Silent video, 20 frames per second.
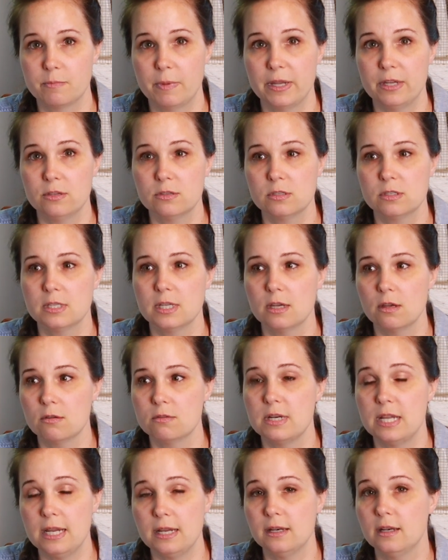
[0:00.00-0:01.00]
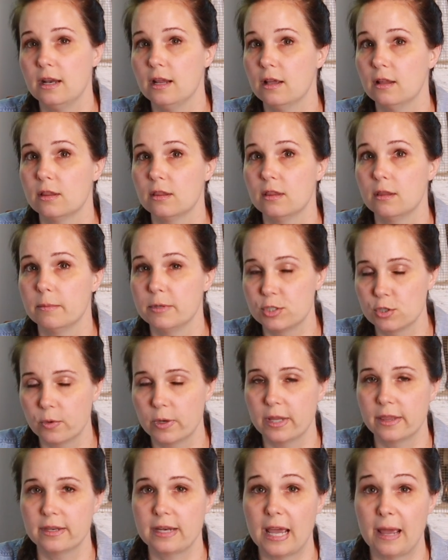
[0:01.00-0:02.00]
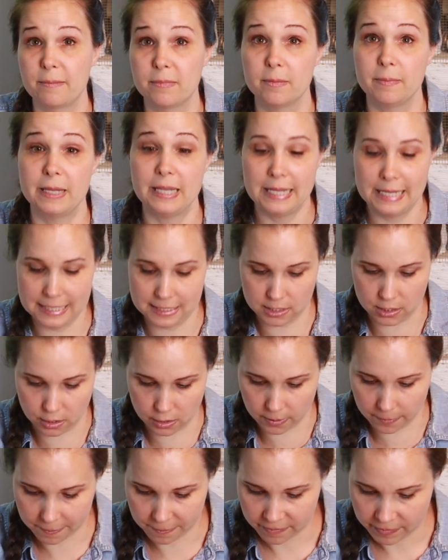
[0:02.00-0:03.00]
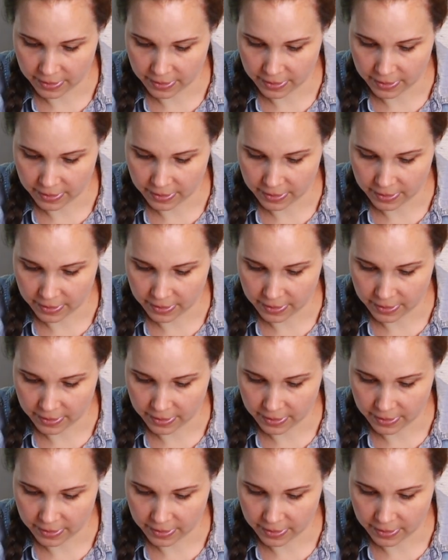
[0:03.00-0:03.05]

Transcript: but you still need the majority of the time to be easier.